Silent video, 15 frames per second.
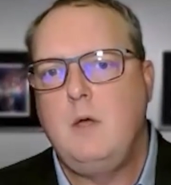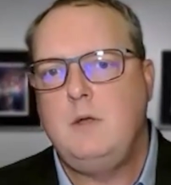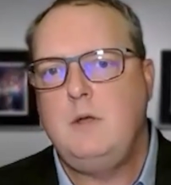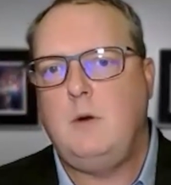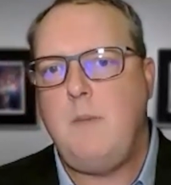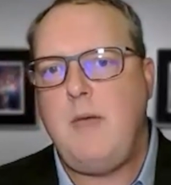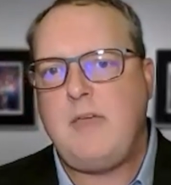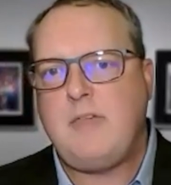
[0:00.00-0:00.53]

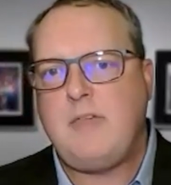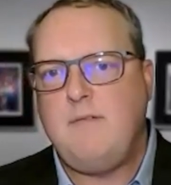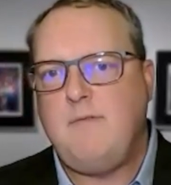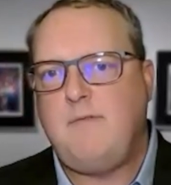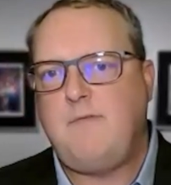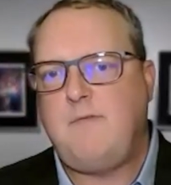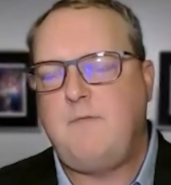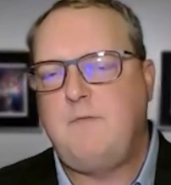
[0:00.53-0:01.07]
make them
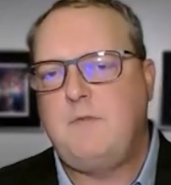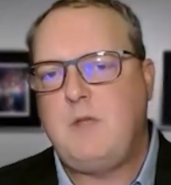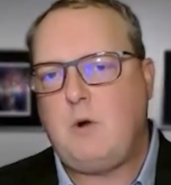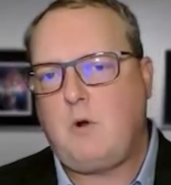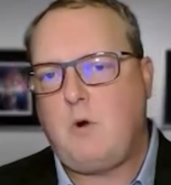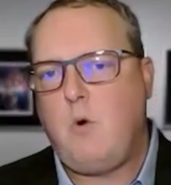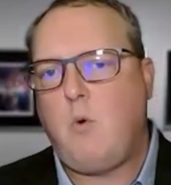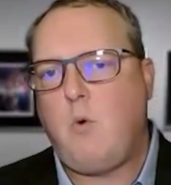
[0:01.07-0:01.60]

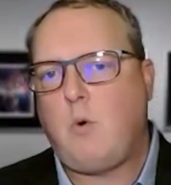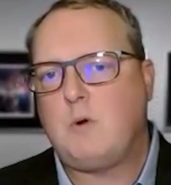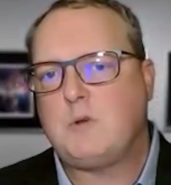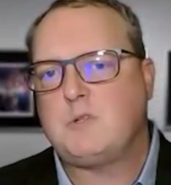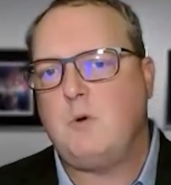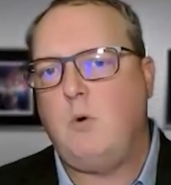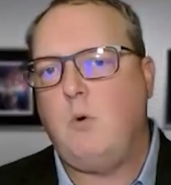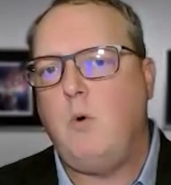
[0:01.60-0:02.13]
turn
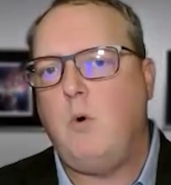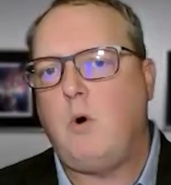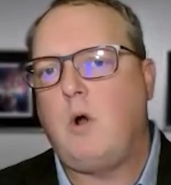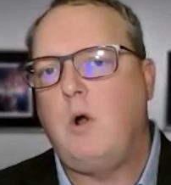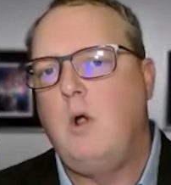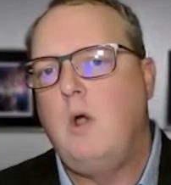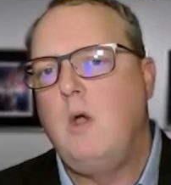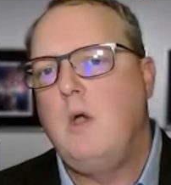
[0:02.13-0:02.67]
coarse
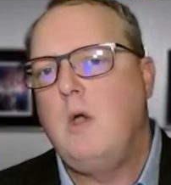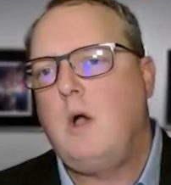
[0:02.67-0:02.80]
or